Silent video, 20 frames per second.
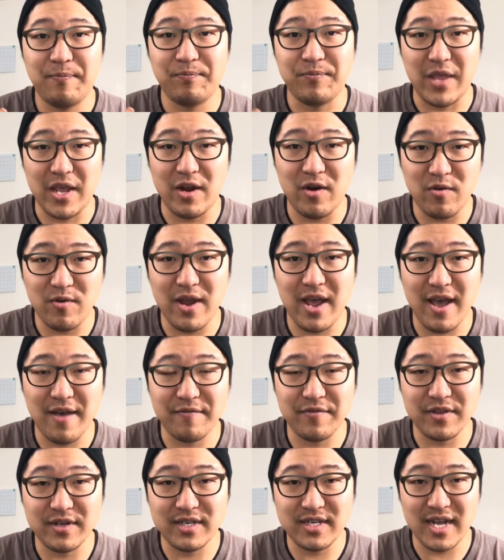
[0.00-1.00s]
they don't
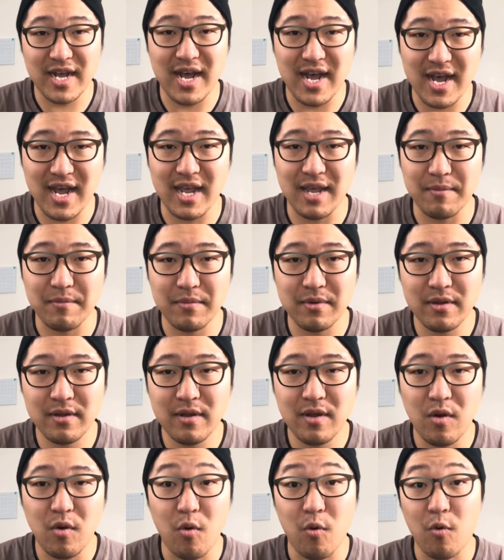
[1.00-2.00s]
have the time
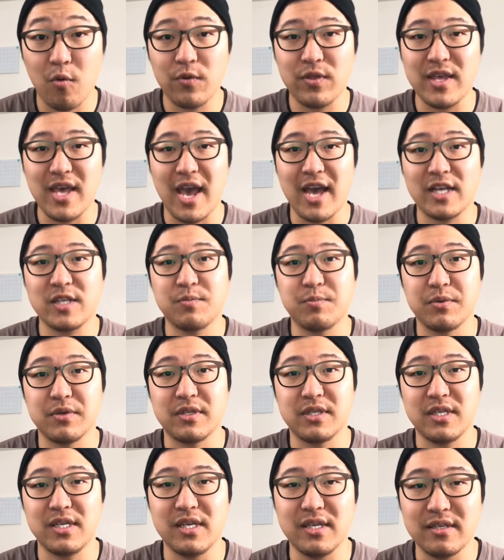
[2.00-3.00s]
or the
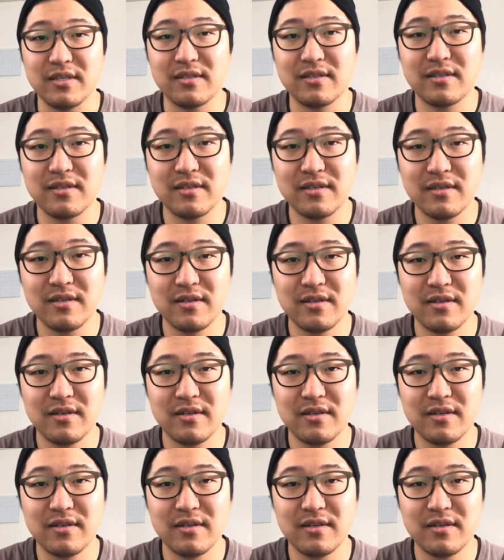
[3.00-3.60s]
expertise.